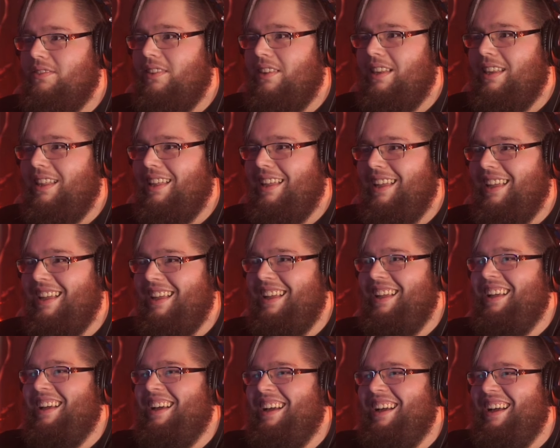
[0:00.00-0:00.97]
You
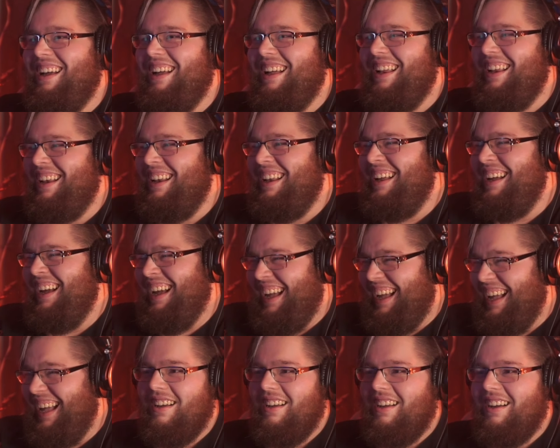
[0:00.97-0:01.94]
got your burrito.
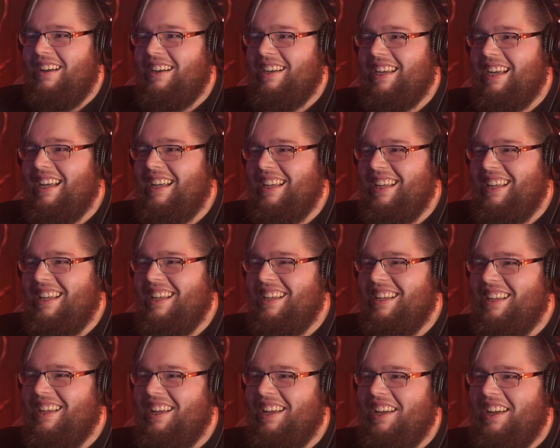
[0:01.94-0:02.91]
Okay.
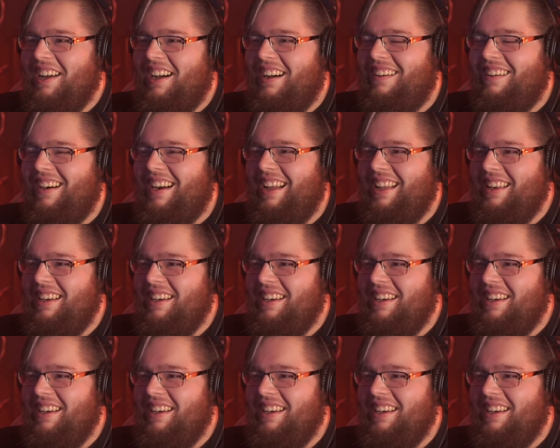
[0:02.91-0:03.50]
All right. Okay, all right.